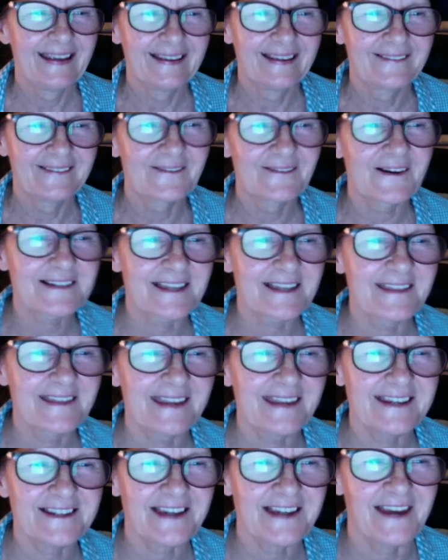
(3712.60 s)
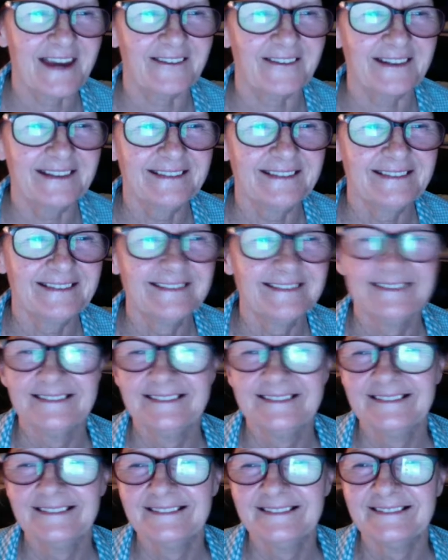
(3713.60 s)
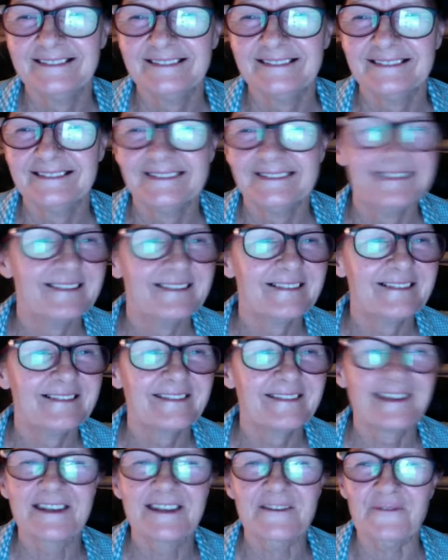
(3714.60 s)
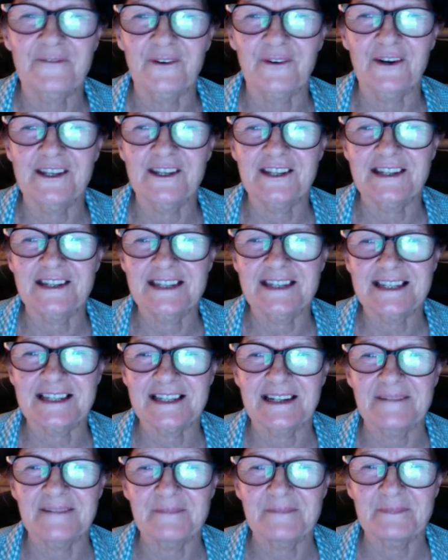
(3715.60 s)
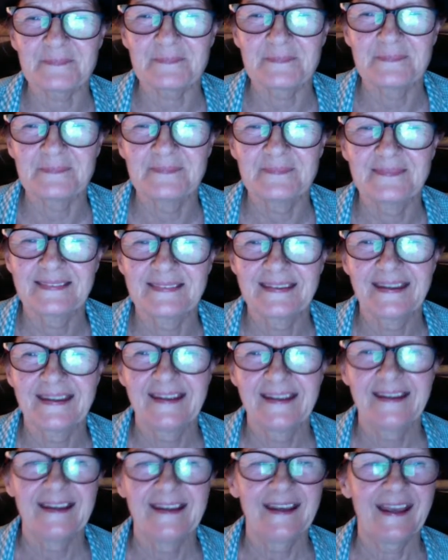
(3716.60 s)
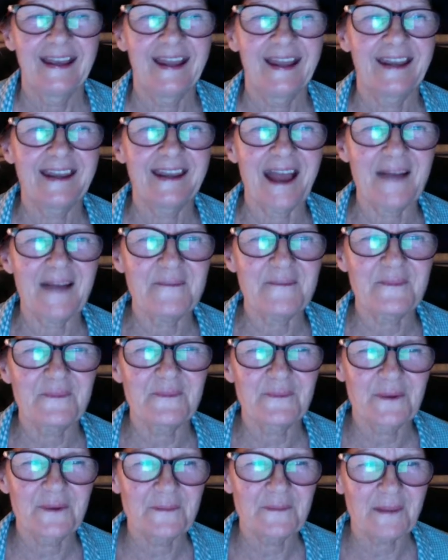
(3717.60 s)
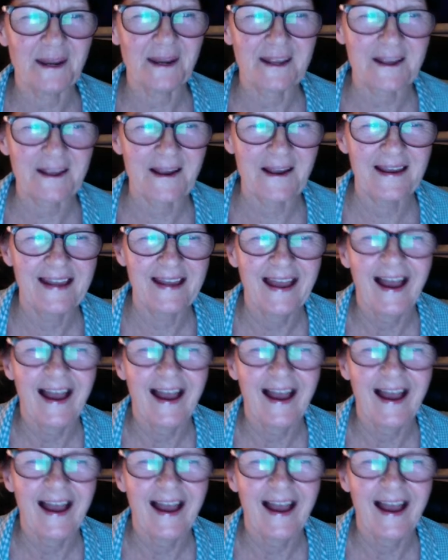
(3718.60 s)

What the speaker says: Wasn't there, Sharon? There's a Freudian slip. And we better go.